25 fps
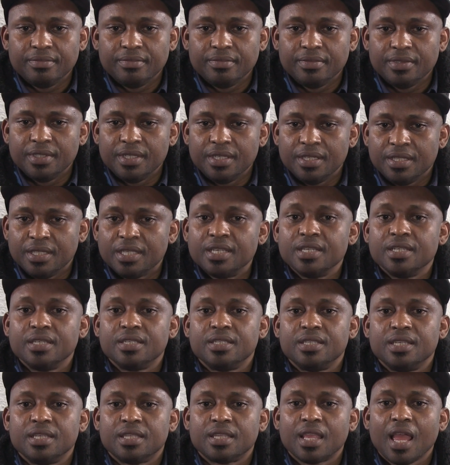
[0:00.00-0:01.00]
it is
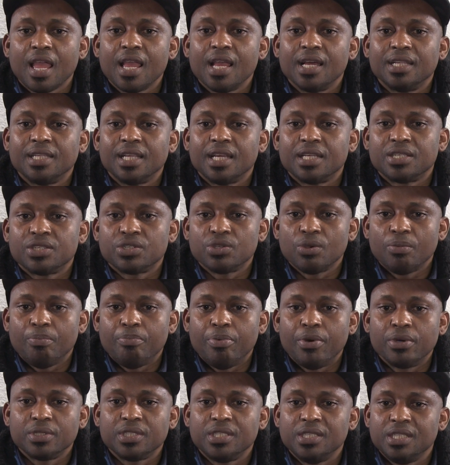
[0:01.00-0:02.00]
the tire that
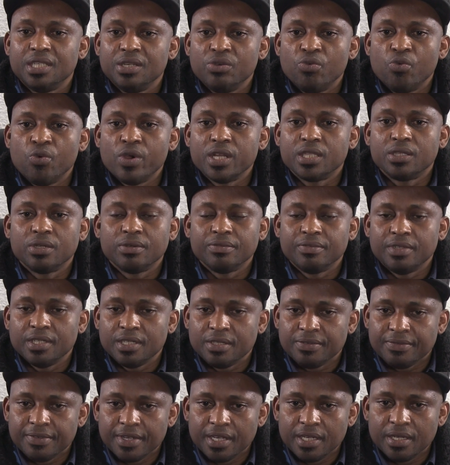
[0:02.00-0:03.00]
support the weight of this
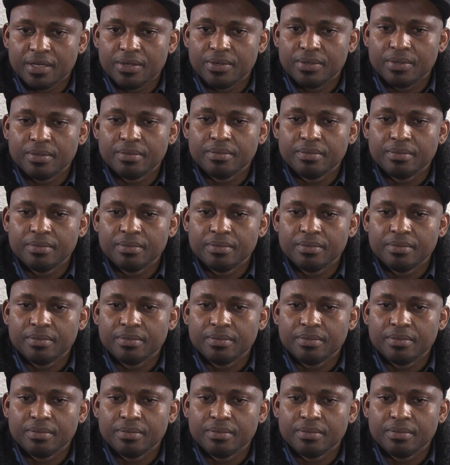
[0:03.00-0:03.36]
vehicle.